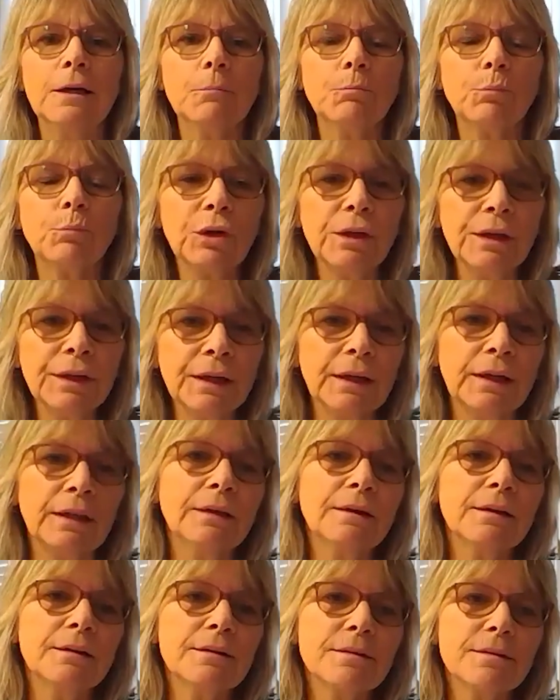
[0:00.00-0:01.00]

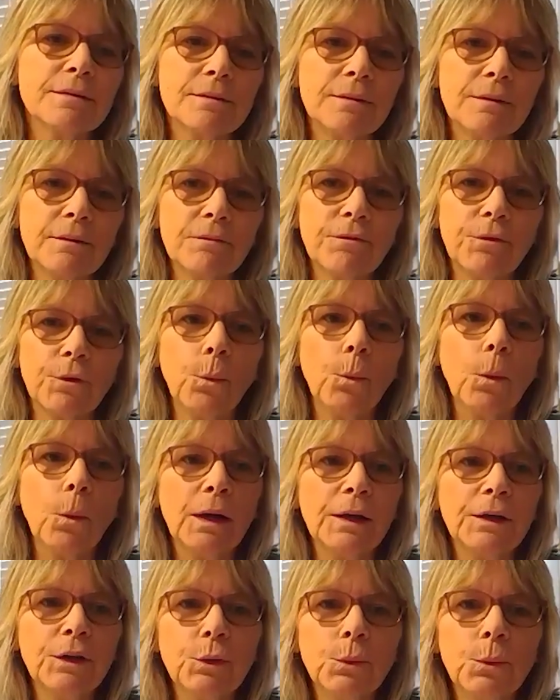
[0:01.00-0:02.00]
Plenty for
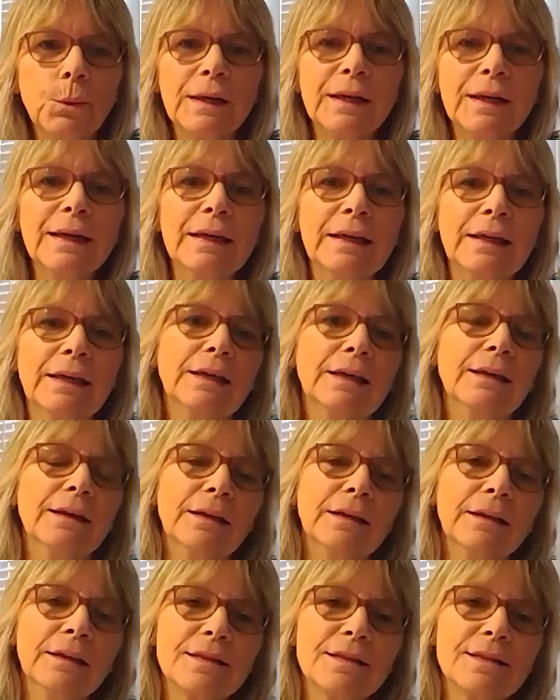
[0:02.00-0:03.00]
what you would need
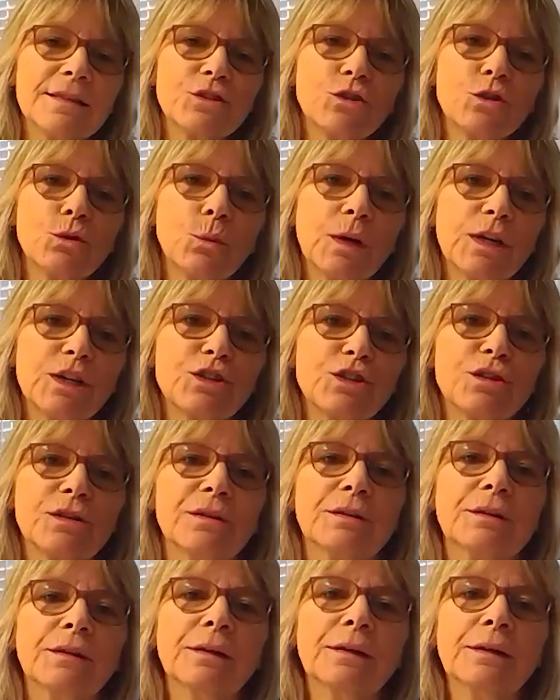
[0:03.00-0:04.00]
in a
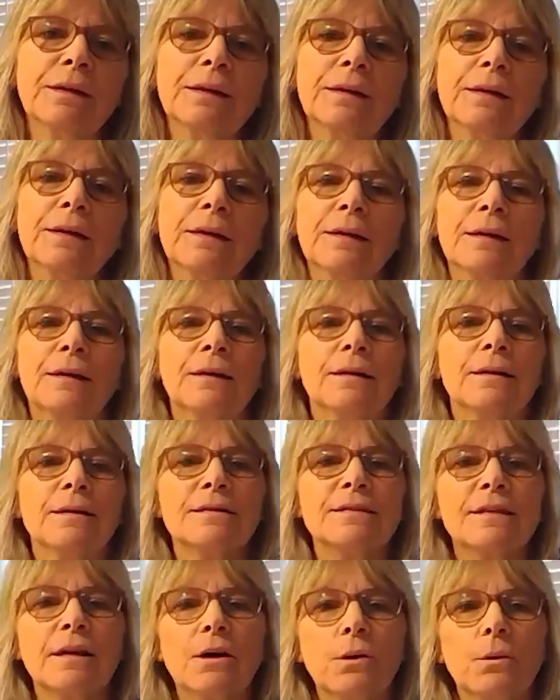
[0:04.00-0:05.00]
situation.
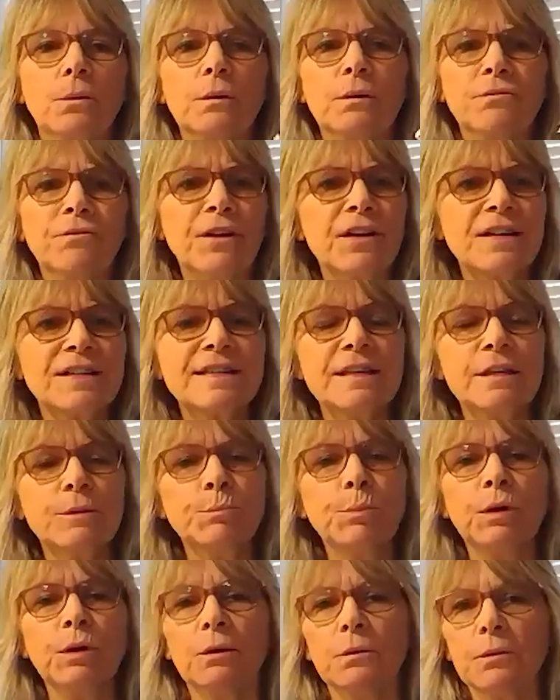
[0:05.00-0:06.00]
So very
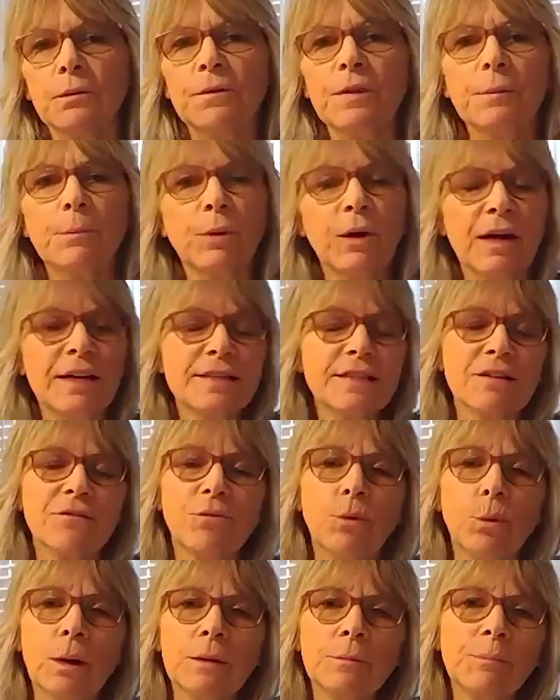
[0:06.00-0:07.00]
simple. The price of
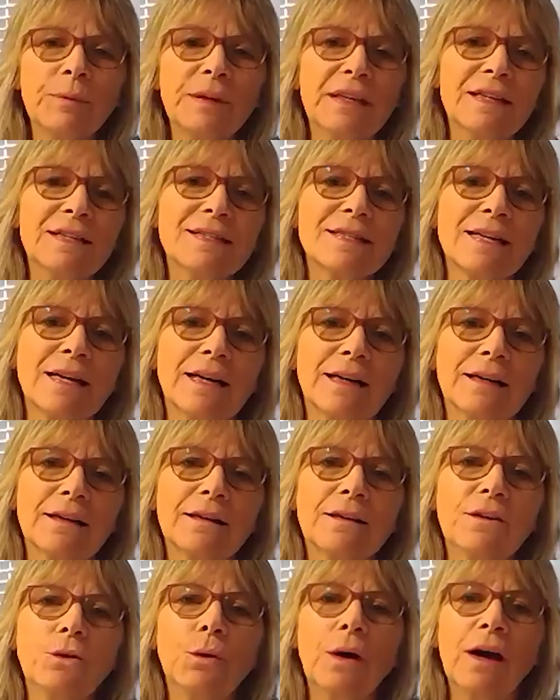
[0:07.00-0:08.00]
one pizza,
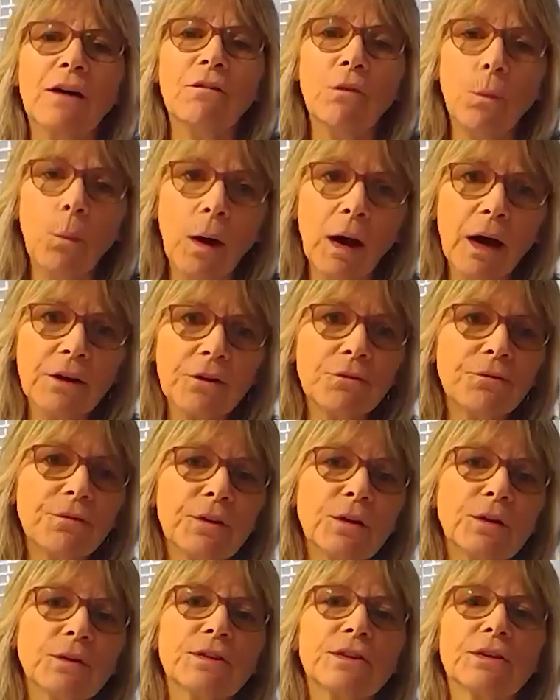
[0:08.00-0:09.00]
you have a water
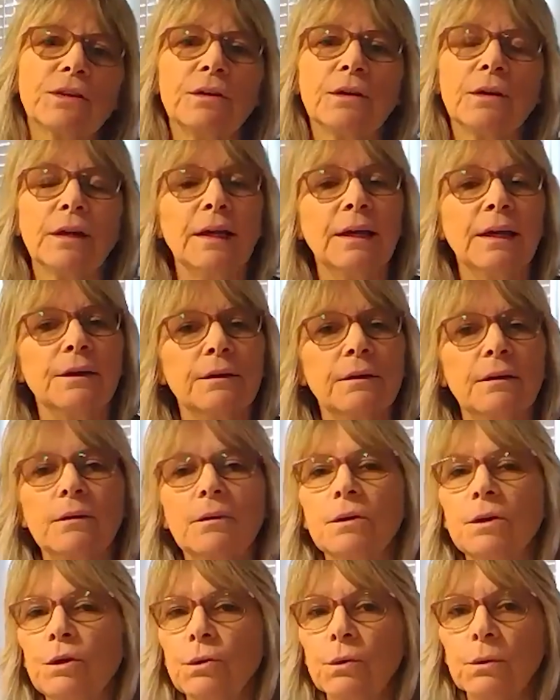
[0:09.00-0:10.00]
filter, and
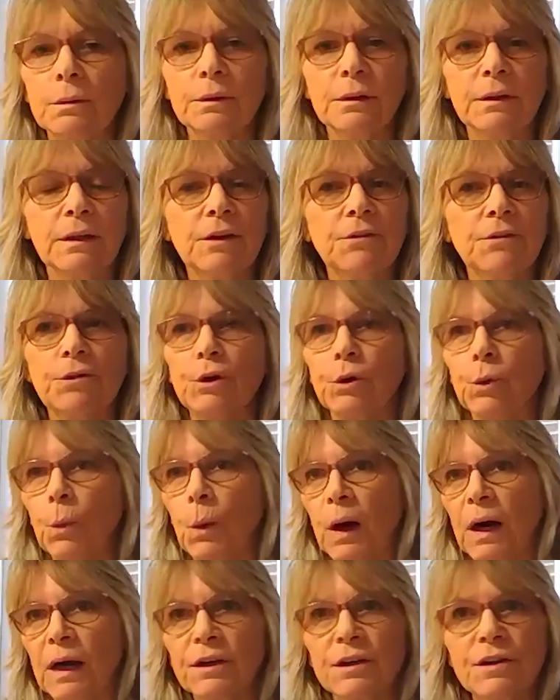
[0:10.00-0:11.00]
if your
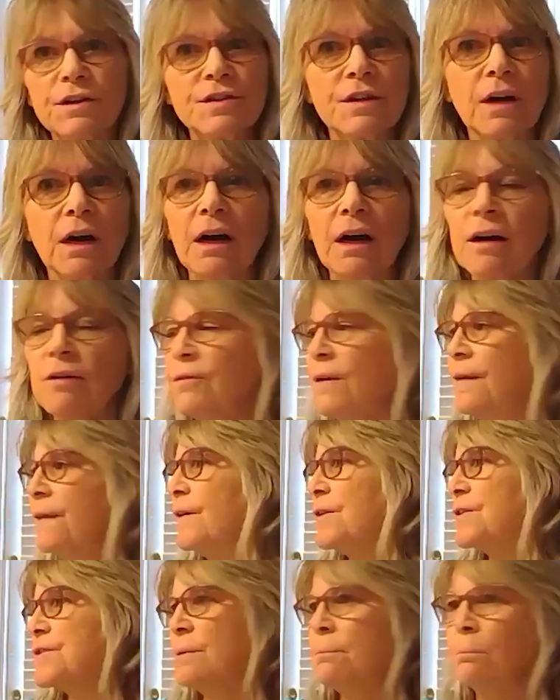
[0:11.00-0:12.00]
water's off and
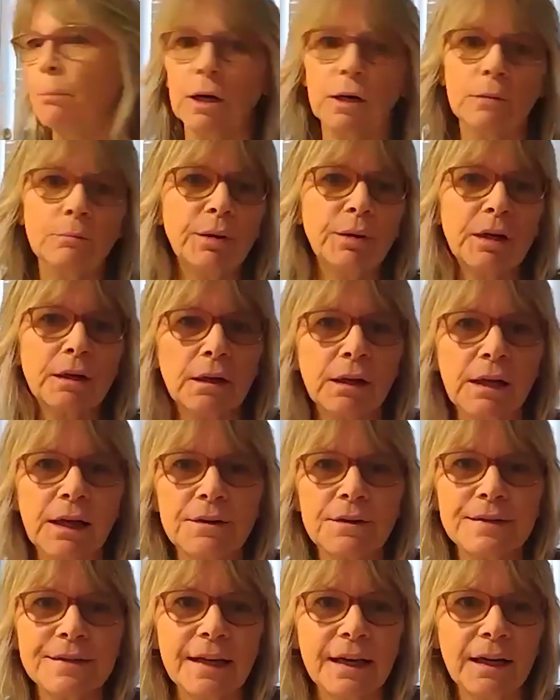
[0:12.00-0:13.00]
there's a mud puddle
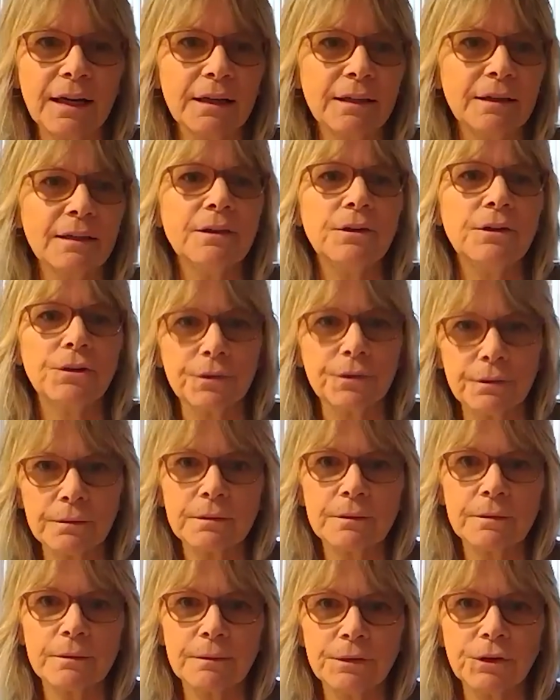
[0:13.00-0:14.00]
outside, you're
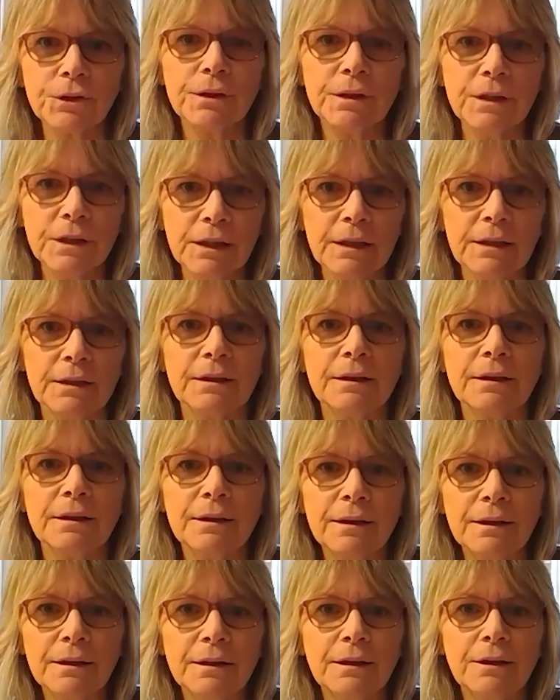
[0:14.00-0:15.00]
good.
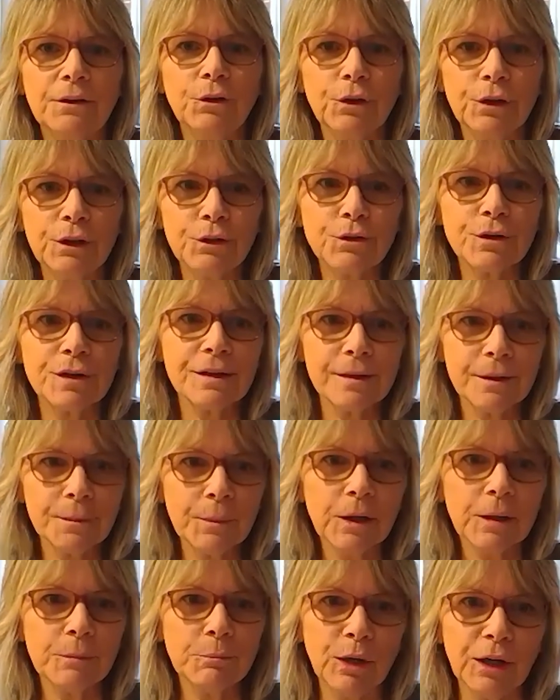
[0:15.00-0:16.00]
You can drink the
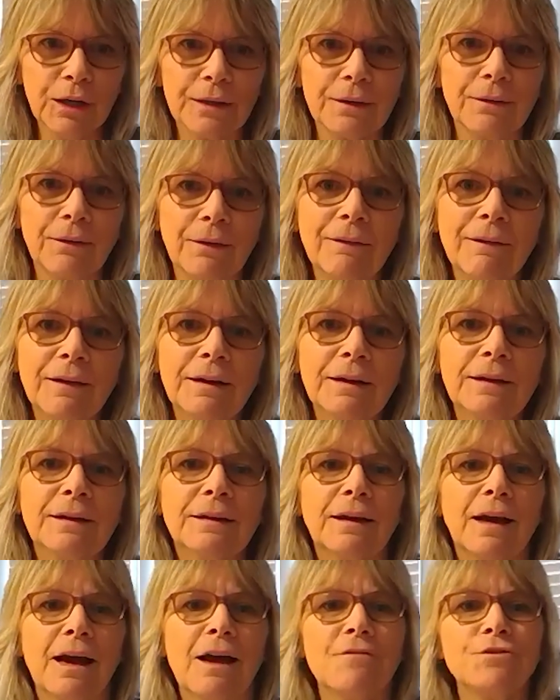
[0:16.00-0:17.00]
mud puddle.
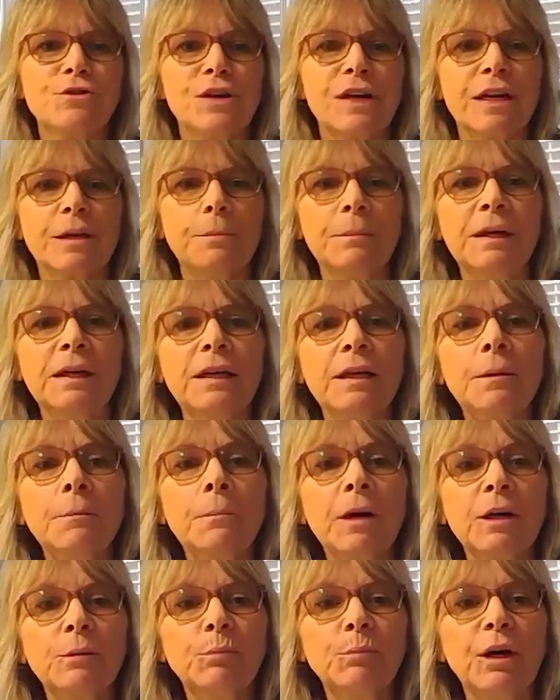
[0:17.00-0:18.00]
I've drank many
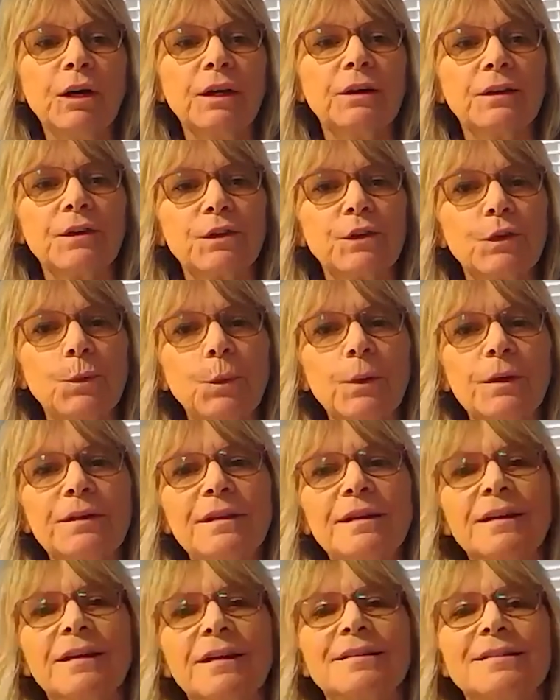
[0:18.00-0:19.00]
mud puddles with
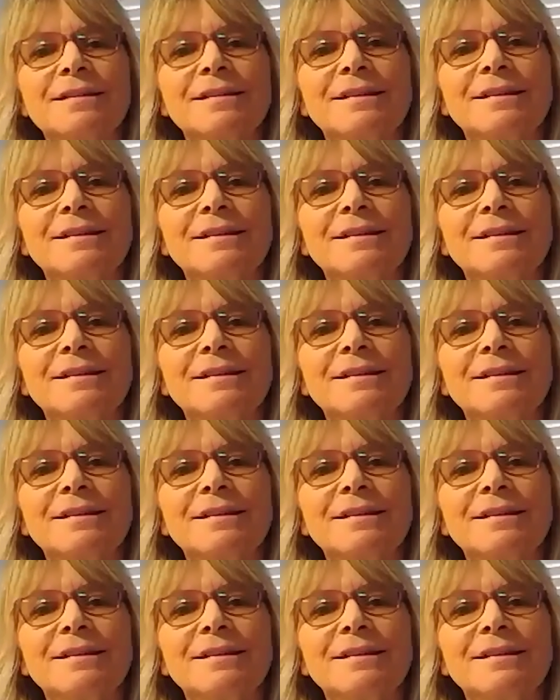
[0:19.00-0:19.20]
this.